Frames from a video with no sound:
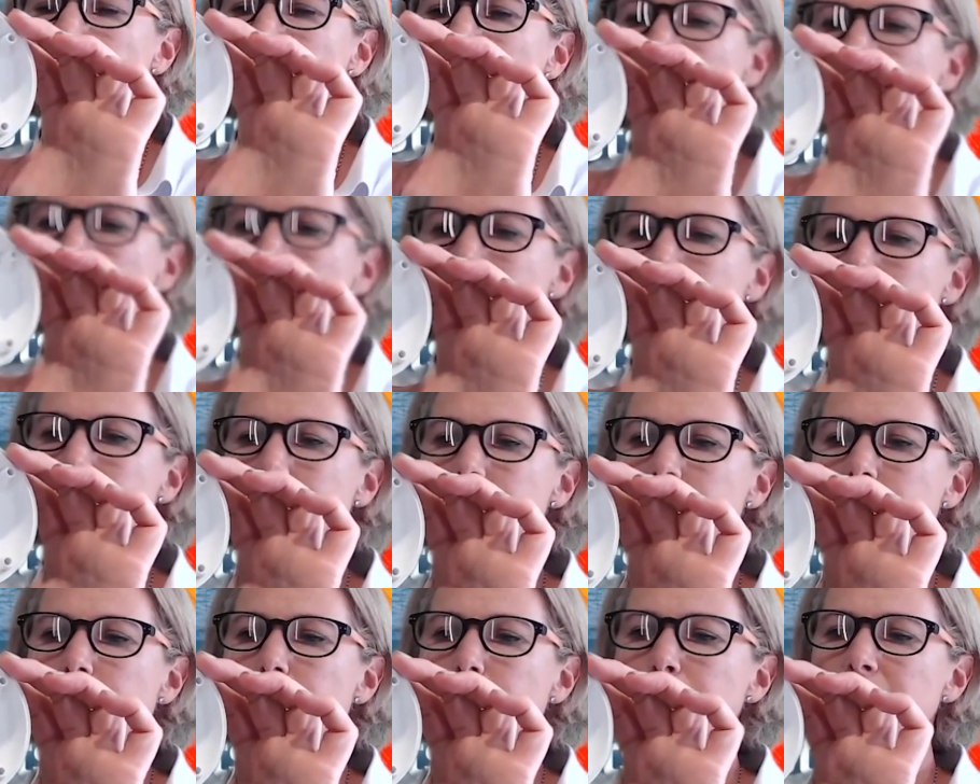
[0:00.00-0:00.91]
bottom of the
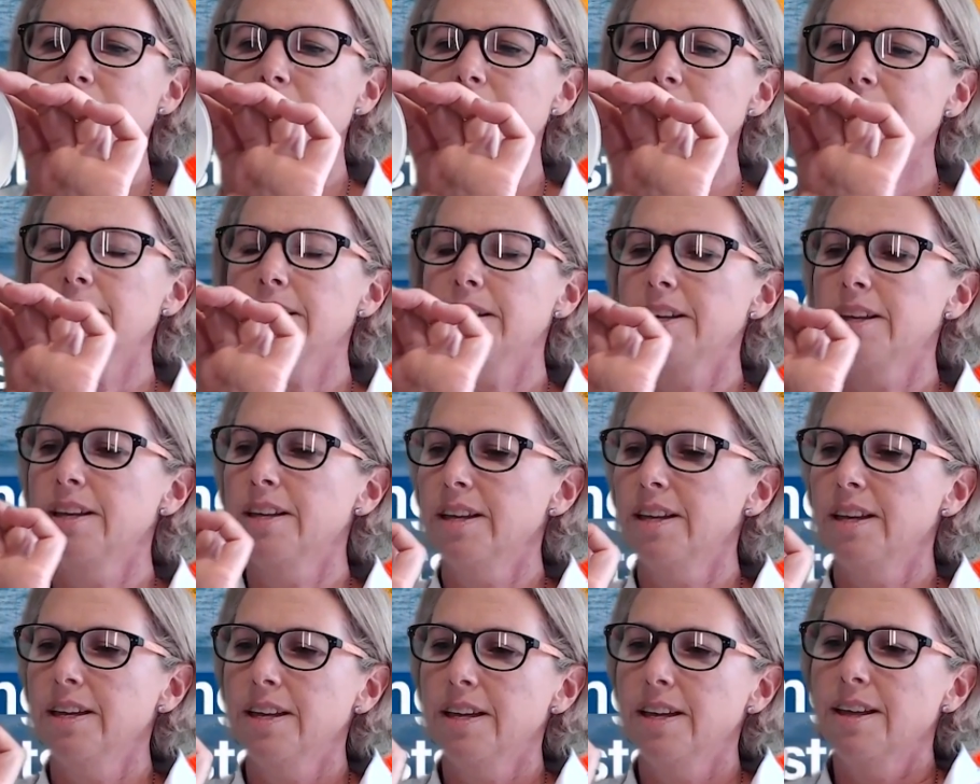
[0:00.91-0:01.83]
dome here.
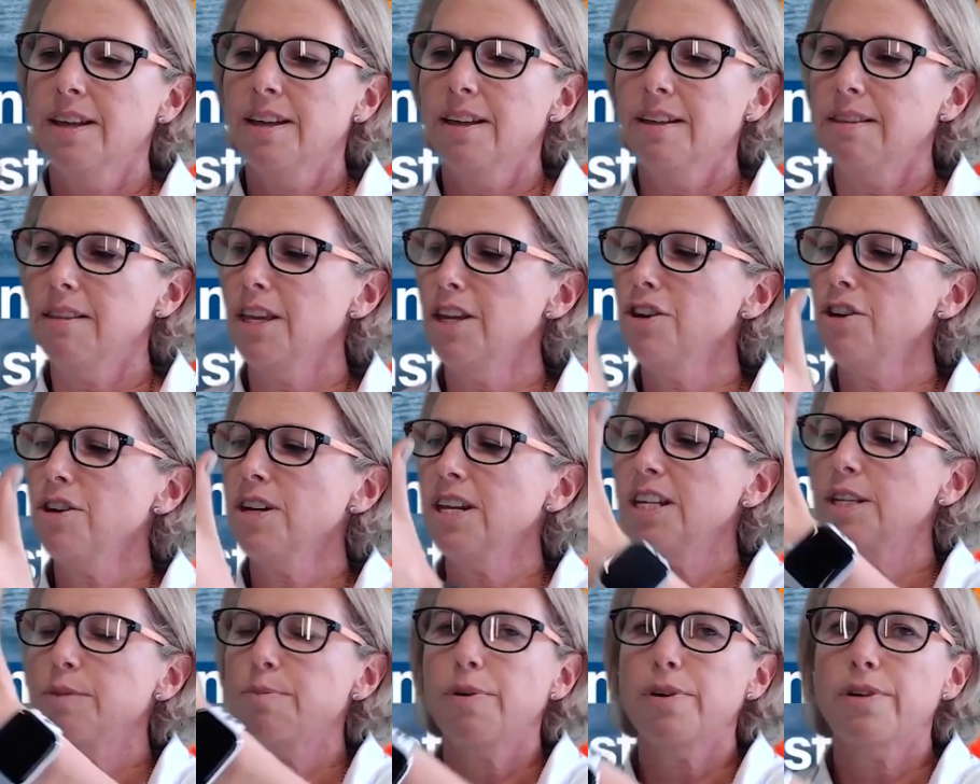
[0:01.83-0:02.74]
Then you
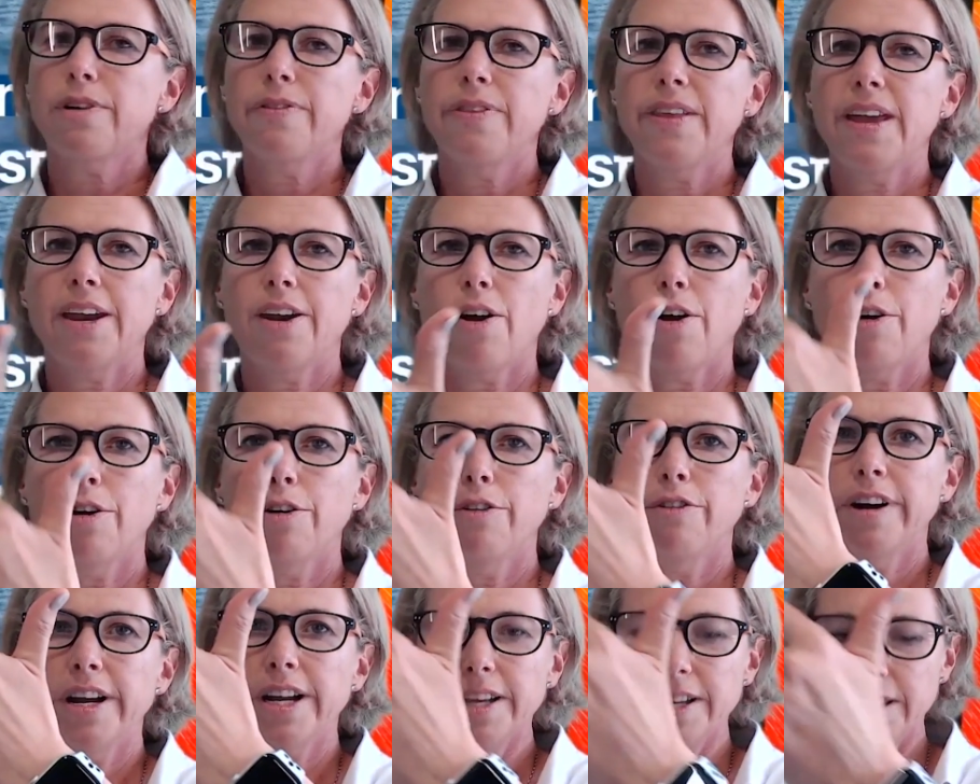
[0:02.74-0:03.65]
need to put on that
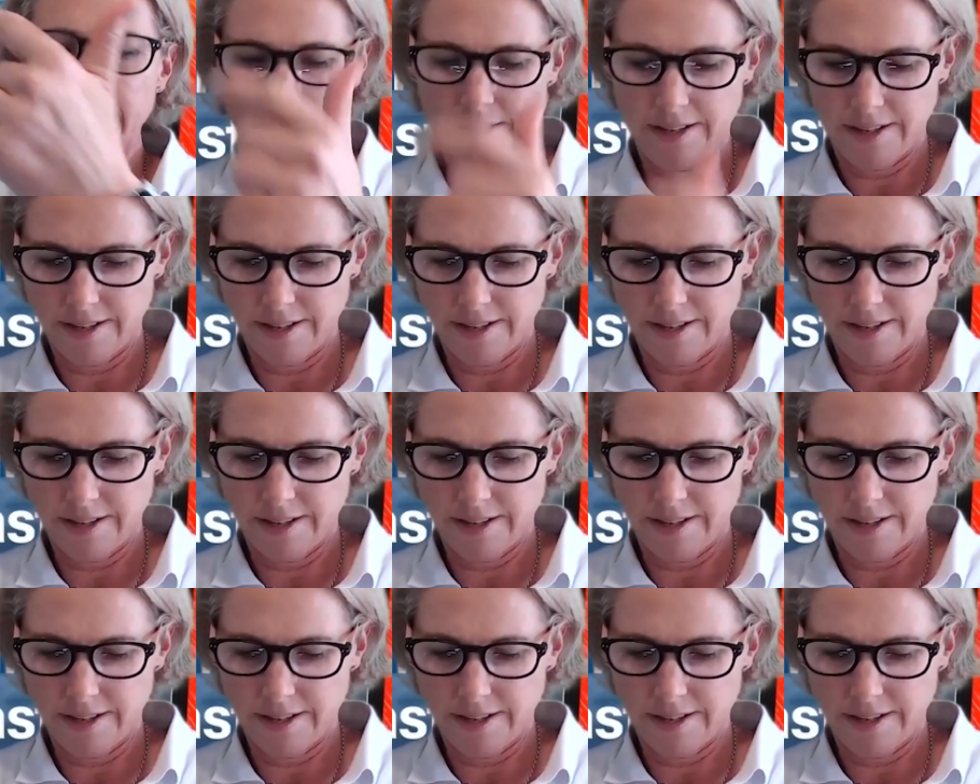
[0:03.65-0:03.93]
O-ring,